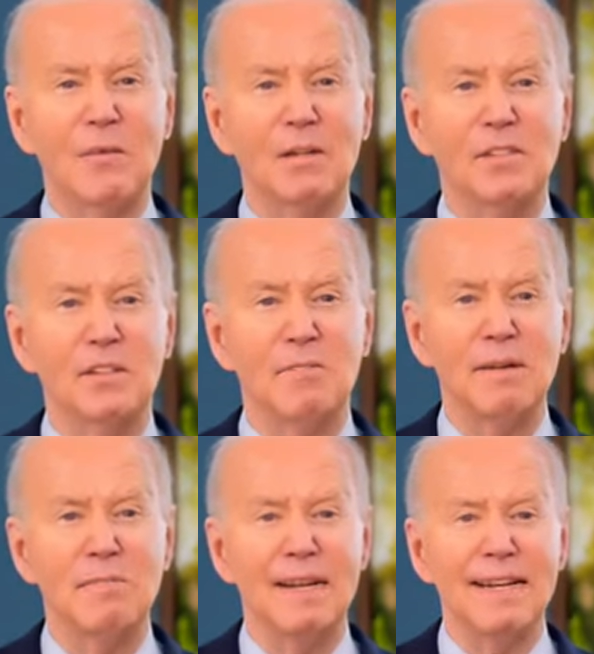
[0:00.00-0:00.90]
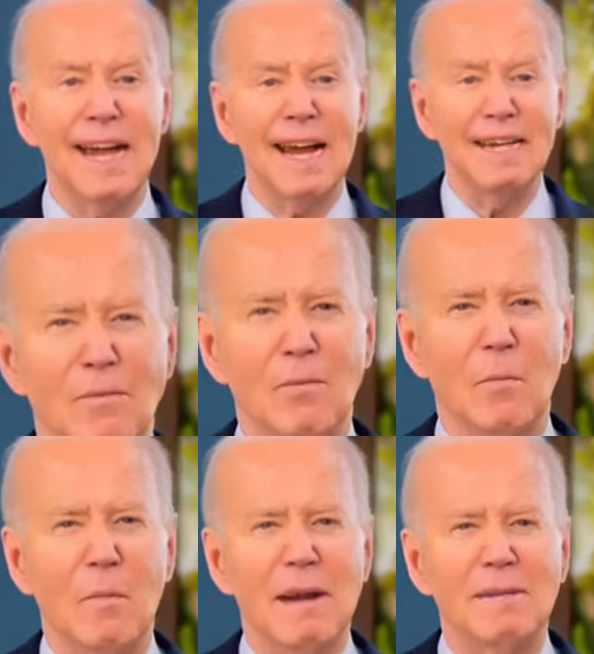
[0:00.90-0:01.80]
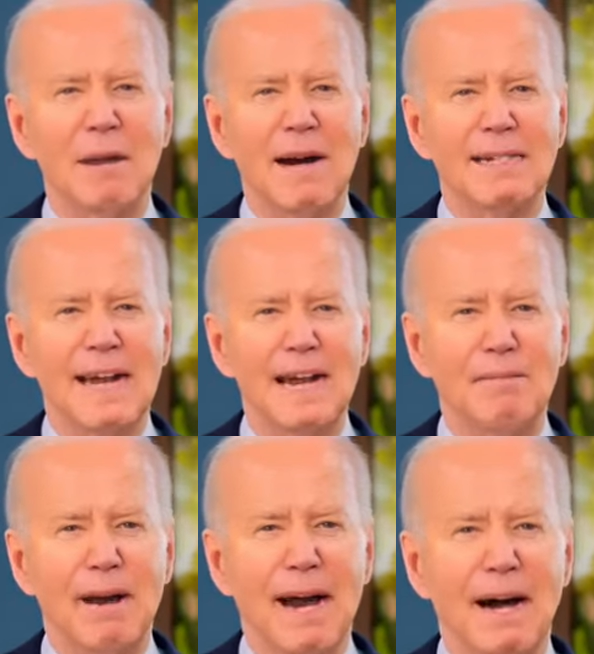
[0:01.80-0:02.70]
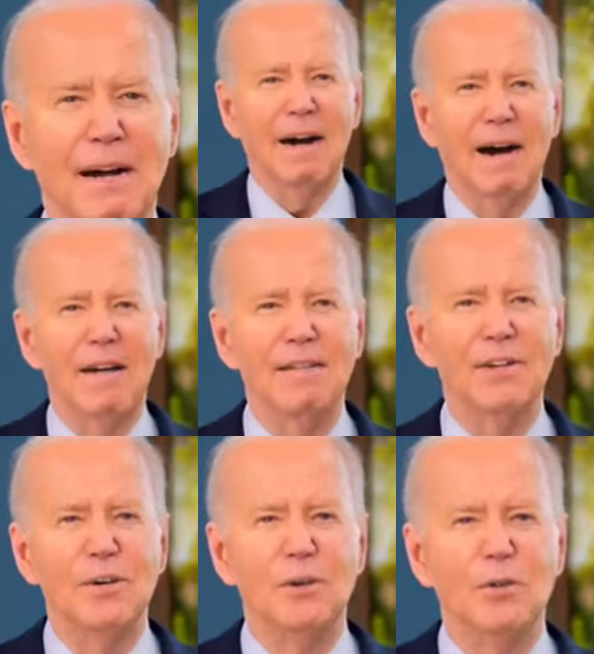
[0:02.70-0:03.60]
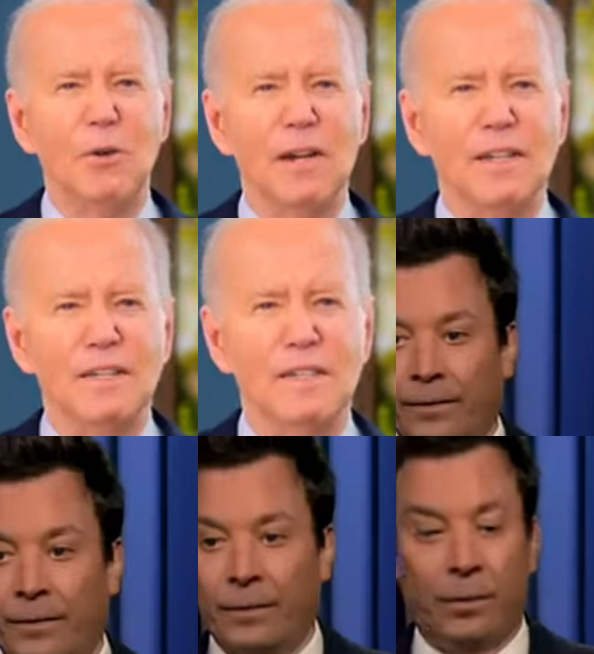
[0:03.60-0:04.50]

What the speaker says: like he wants to debate me again. Well, make my day, pal. I'll even do it twice.